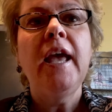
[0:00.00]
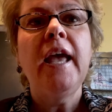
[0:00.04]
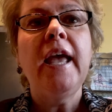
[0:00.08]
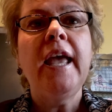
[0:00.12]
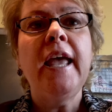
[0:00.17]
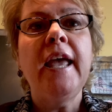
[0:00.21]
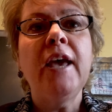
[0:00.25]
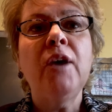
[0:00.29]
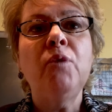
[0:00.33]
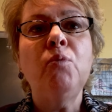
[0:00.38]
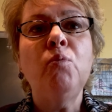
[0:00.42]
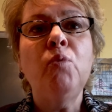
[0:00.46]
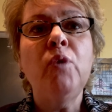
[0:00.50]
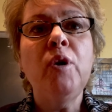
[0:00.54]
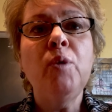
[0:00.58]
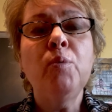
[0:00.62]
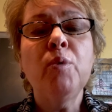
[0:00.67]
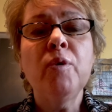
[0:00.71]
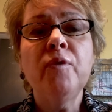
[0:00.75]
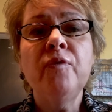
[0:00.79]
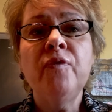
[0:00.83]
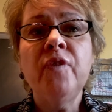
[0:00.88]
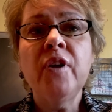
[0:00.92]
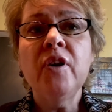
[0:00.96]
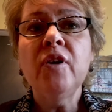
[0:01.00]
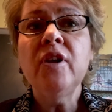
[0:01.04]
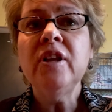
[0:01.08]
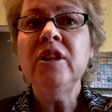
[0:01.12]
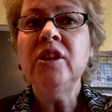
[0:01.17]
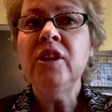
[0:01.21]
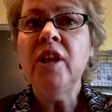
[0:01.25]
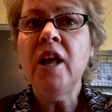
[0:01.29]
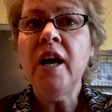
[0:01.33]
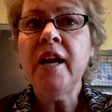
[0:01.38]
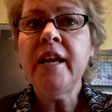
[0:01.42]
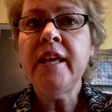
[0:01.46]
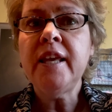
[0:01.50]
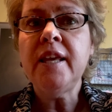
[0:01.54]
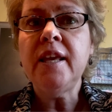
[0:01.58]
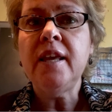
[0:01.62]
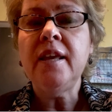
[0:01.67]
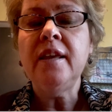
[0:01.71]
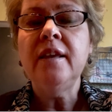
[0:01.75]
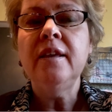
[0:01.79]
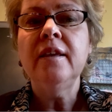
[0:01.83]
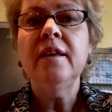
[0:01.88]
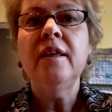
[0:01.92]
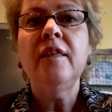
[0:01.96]
And we were very
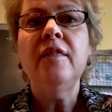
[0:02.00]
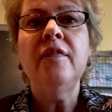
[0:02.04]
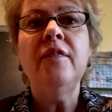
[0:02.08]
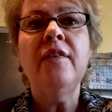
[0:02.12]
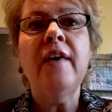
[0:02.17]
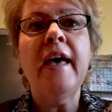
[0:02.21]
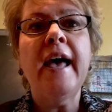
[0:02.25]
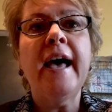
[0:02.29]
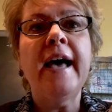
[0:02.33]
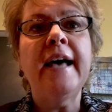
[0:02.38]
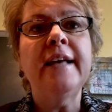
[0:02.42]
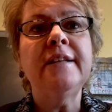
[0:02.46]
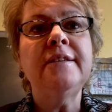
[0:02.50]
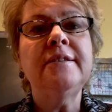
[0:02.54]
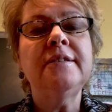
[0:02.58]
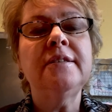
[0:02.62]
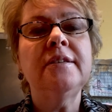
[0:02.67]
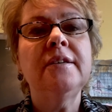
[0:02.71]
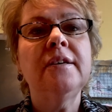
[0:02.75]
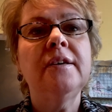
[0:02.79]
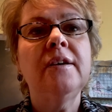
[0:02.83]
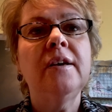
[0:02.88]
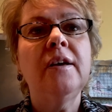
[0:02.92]
lucky that